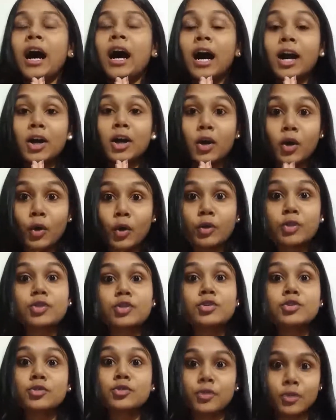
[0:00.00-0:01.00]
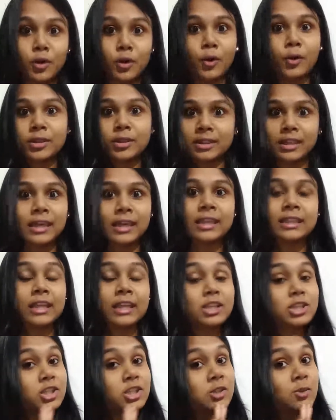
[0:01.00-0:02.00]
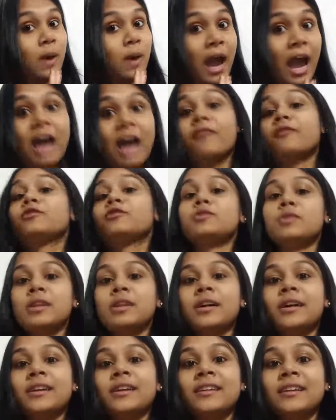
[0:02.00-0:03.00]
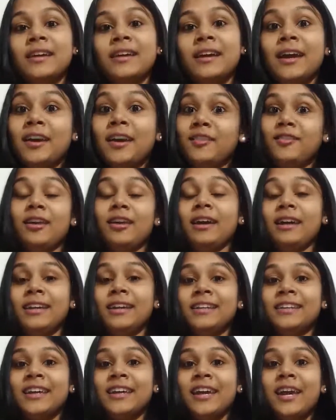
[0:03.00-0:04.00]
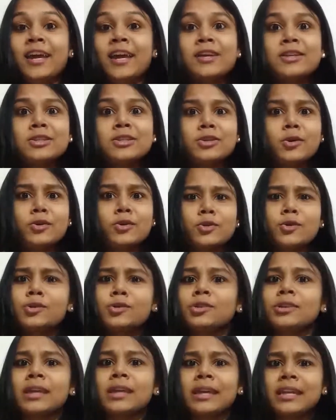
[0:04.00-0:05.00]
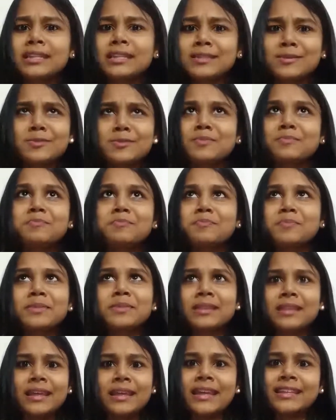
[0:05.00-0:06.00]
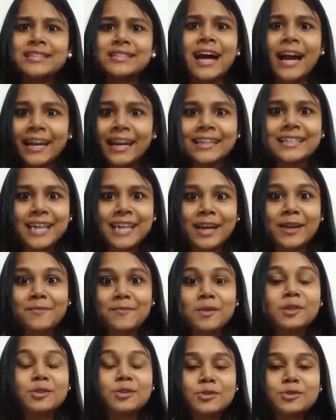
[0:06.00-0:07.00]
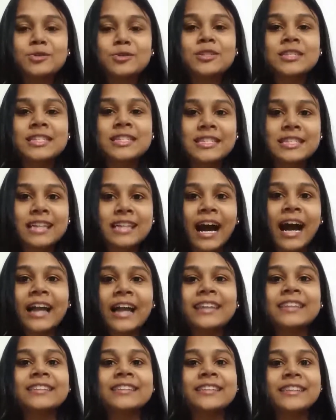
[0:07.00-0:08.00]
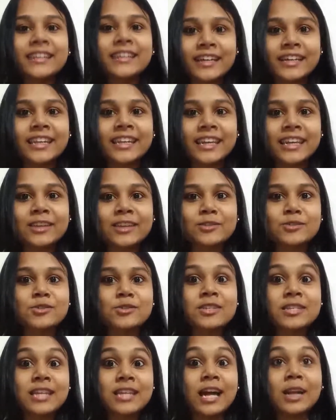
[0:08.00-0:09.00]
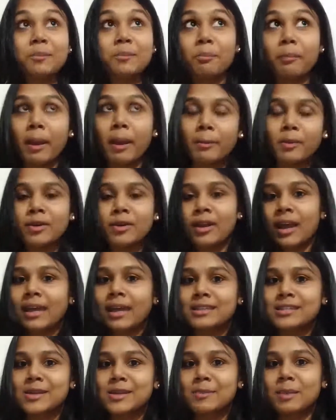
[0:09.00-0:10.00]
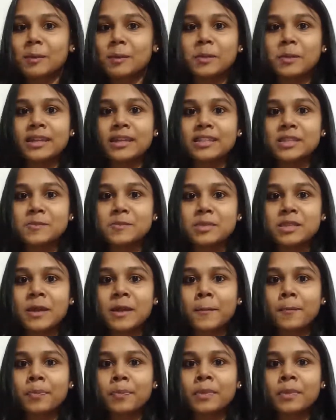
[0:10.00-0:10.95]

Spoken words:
a good to go thing that you have to learn, right? So don't you think it's high time that you should start learning, you should start memorizing maybe idioms?